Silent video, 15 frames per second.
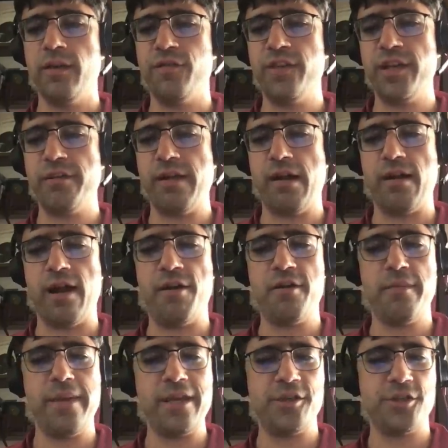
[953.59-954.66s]
and figure out
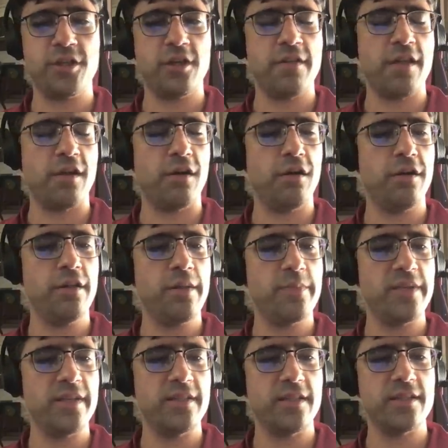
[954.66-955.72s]
how to make sure that all the
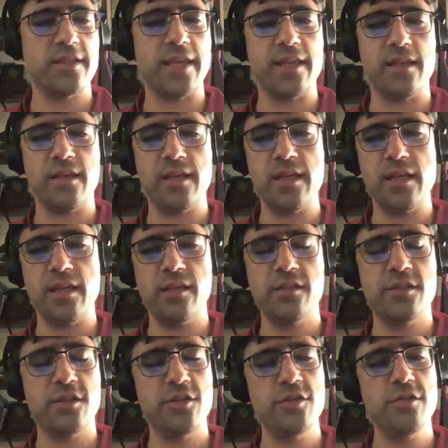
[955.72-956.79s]
pieces they
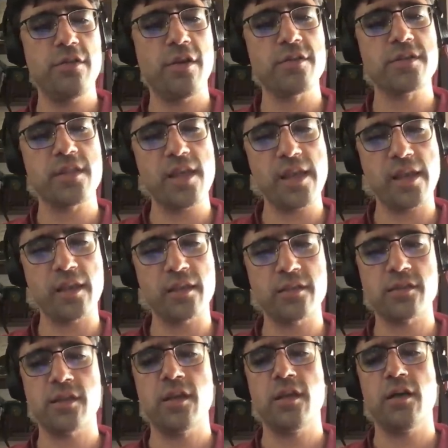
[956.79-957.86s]
need to do those
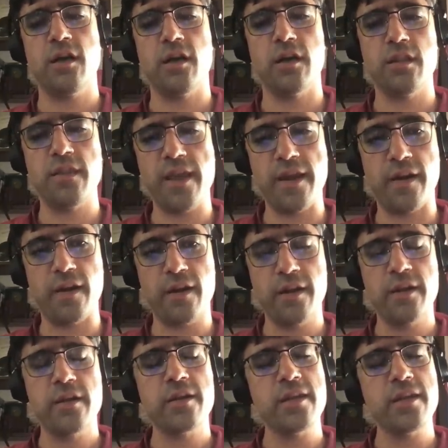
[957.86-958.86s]
things are there,